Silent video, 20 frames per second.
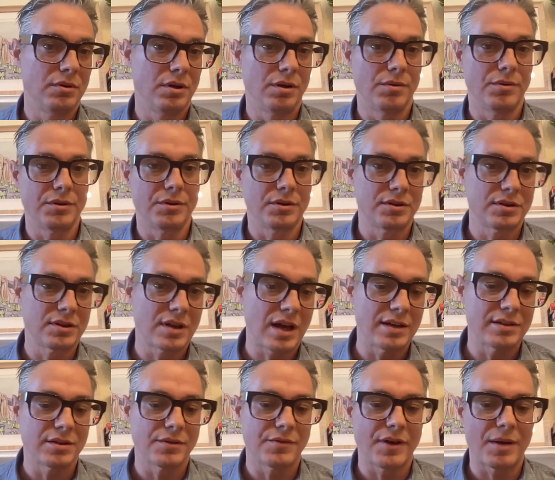the
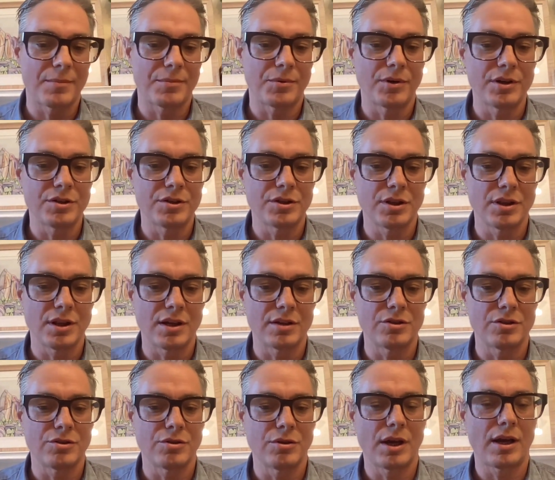size of operation
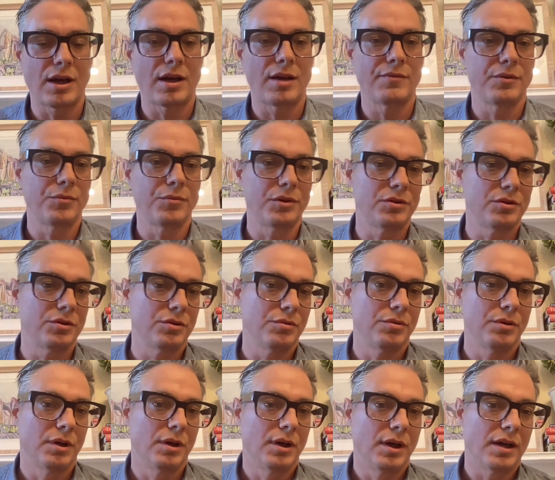that you have and what
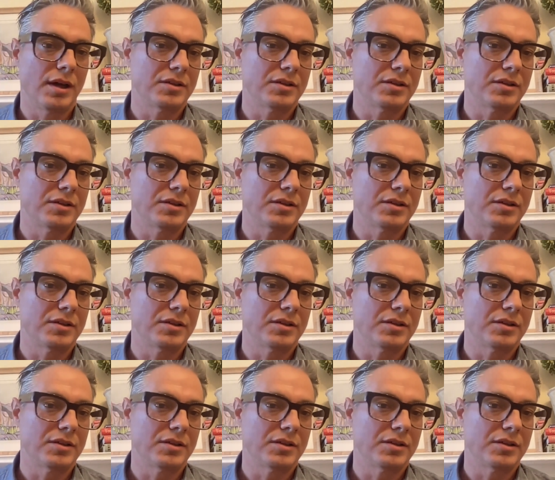you